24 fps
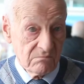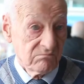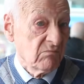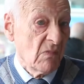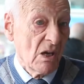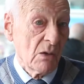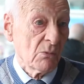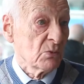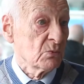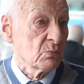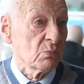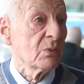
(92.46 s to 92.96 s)

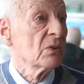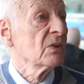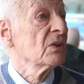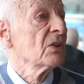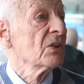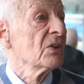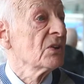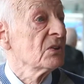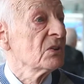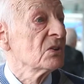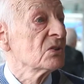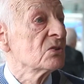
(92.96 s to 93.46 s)
was one of
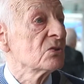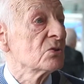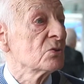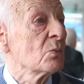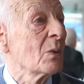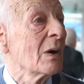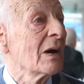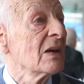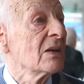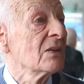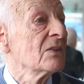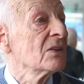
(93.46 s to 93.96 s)
the reasons
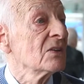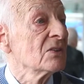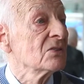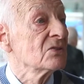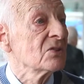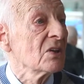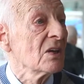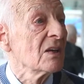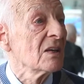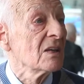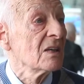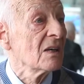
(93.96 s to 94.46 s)
why
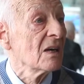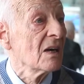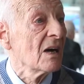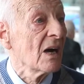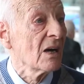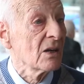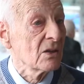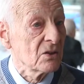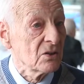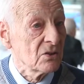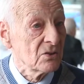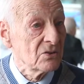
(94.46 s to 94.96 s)
that
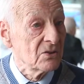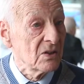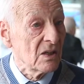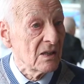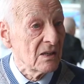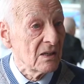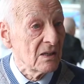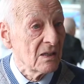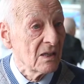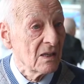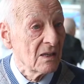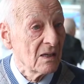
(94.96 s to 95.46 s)
I could
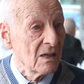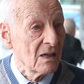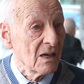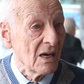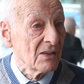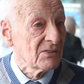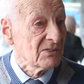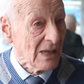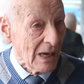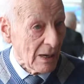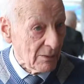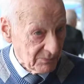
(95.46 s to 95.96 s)

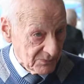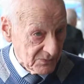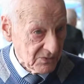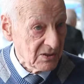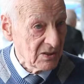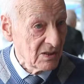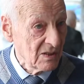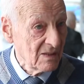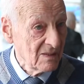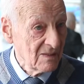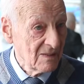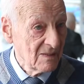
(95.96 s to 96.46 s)
adapt
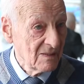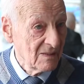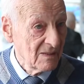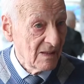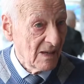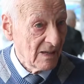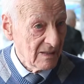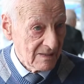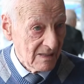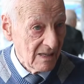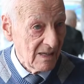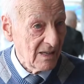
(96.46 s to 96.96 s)

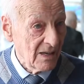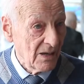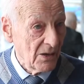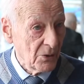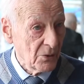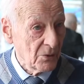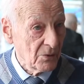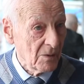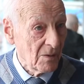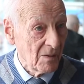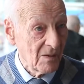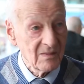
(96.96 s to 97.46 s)
and get
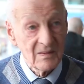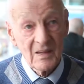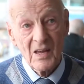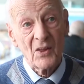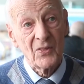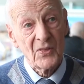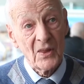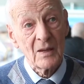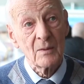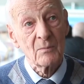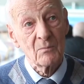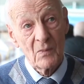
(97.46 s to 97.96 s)
out. And I
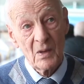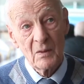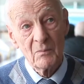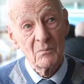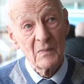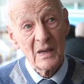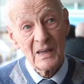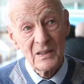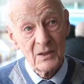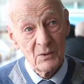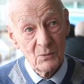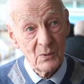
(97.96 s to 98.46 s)
think in
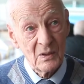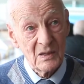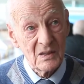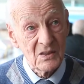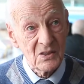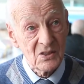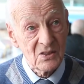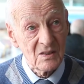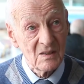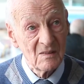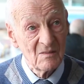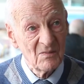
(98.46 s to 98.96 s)
many
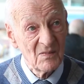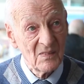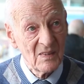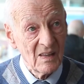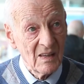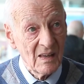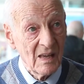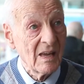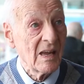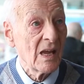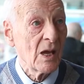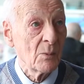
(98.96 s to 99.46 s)
ways
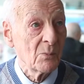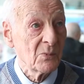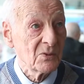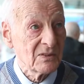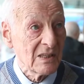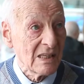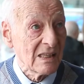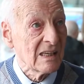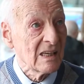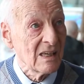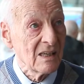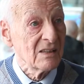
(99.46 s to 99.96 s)
it helped me
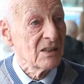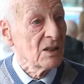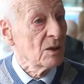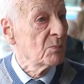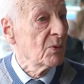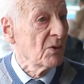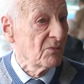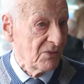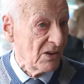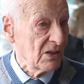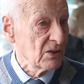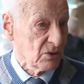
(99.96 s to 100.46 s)
to get into
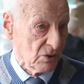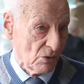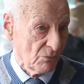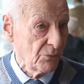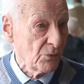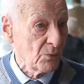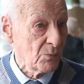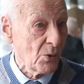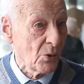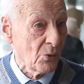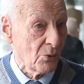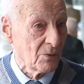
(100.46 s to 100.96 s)
professional
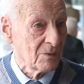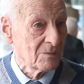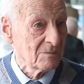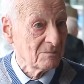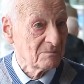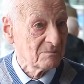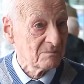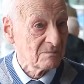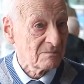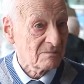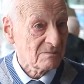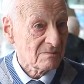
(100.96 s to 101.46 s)
football.
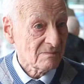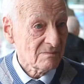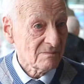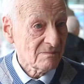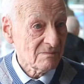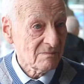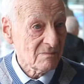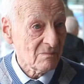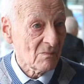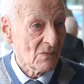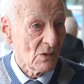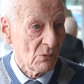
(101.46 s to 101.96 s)

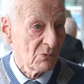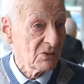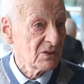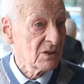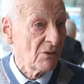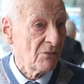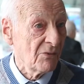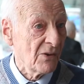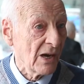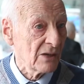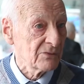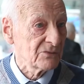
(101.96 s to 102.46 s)
With
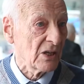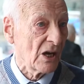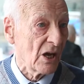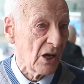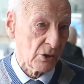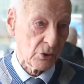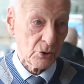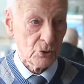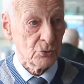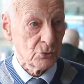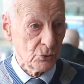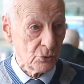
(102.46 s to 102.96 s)
the fact that I
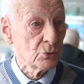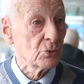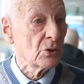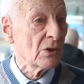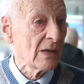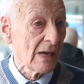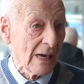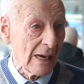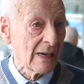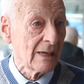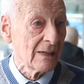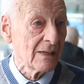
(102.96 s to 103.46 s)
could do
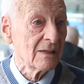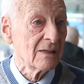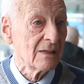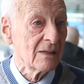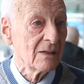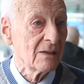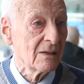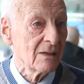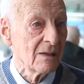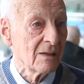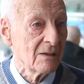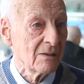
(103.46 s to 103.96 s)
that,
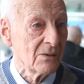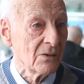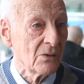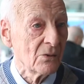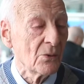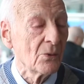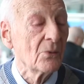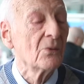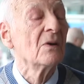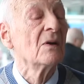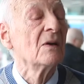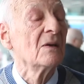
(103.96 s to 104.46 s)

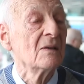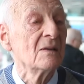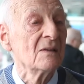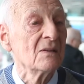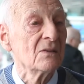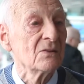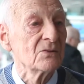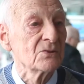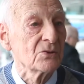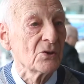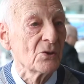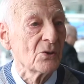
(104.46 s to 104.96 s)

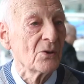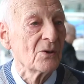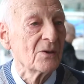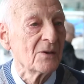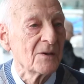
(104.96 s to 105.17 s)
So.